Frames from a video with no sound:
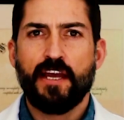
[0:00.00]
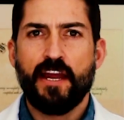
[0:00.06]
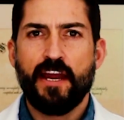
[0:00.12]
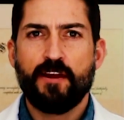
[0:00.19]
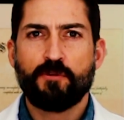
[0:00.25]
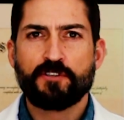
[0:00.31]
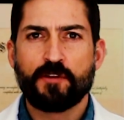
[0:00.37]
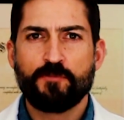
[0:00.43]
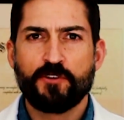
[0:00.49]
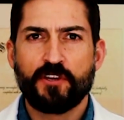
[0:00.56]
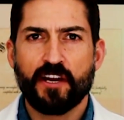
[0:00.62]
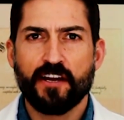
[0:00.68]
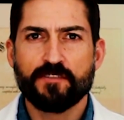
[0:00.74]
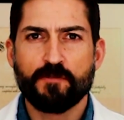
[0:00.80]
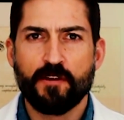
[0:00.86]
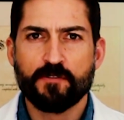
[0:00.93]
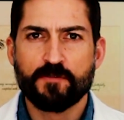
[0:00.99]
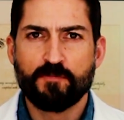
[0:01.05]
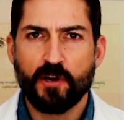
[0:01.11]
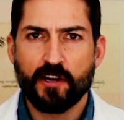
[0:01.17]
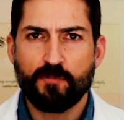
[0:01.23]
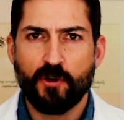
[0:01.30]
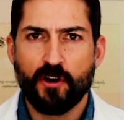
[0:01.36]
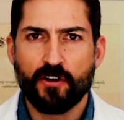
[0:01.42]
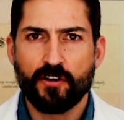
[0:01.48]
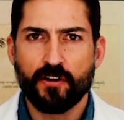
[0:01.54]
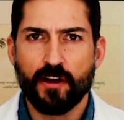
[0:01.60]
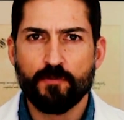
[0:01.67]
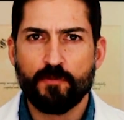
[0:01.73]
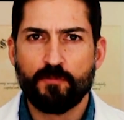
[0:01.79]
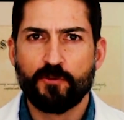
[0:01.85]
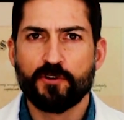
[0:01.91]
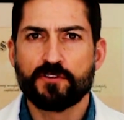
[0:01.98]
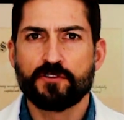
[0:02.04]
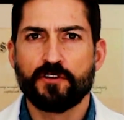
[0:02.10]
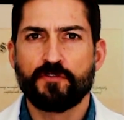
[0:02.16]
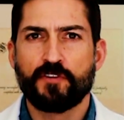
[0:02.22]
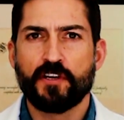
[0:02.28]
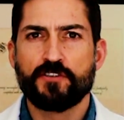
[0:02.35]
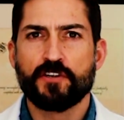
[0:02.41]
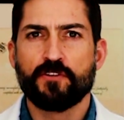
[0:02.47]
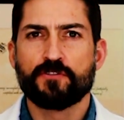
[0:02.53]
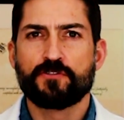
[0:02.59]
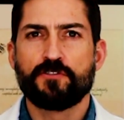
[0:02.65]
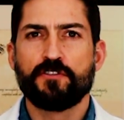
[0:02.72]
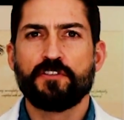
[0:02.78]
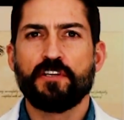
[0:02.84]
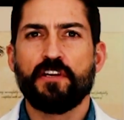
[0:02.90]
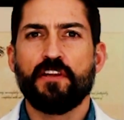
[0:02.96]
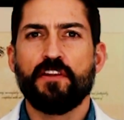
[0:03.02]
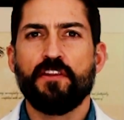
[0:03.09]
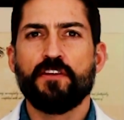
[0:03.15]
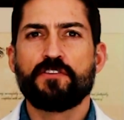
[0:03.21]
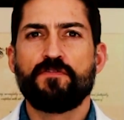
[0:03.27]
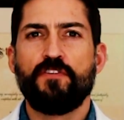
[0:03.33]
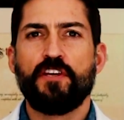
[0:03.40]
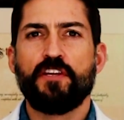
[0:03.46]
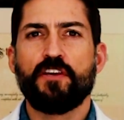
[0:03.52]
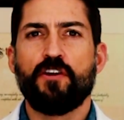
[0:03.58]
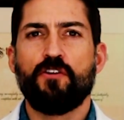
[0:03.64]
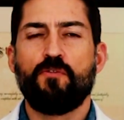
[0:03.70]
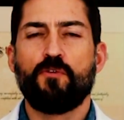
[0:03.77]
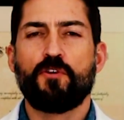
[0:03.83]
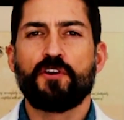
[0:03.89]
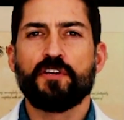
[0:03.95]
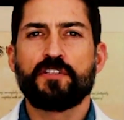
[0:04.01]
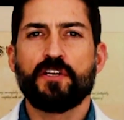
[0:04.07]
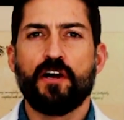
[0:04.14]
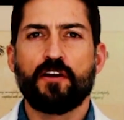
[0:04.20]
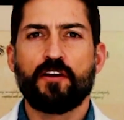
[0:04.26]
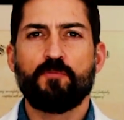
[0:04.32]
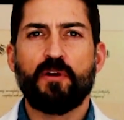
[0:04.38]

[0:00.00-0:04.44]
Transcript: Hey, what's up you guys? My name is Buck Parker. I'm a board certified general surgeon. In this video, we're gonna talk